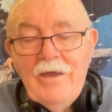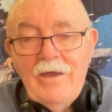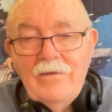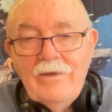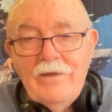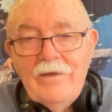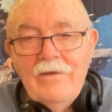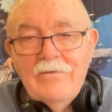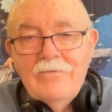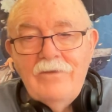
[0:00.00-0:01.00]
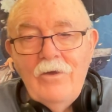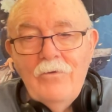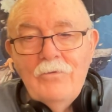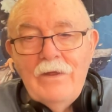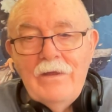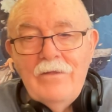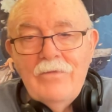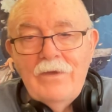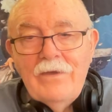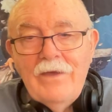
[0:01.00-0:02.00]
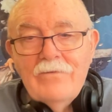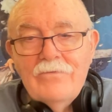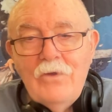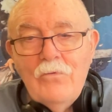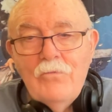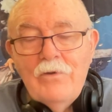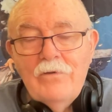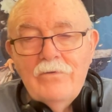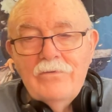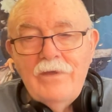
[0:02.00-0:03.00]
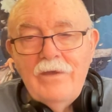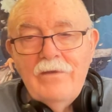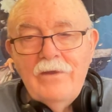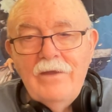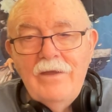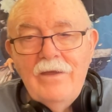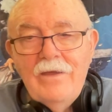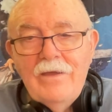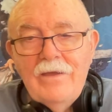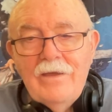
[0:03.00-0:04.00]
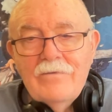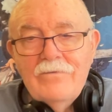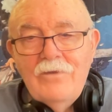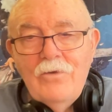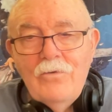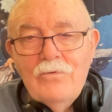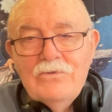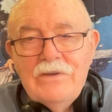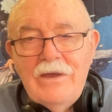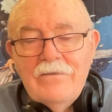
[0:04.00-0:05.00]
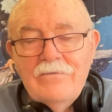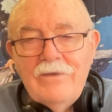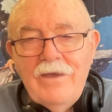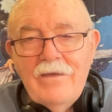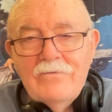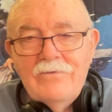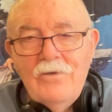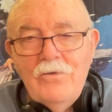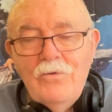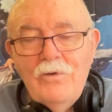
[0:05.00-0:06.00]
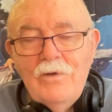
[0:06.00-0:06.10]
and yet he doesn't own anything. He has no real estate. He has no jets. He has no,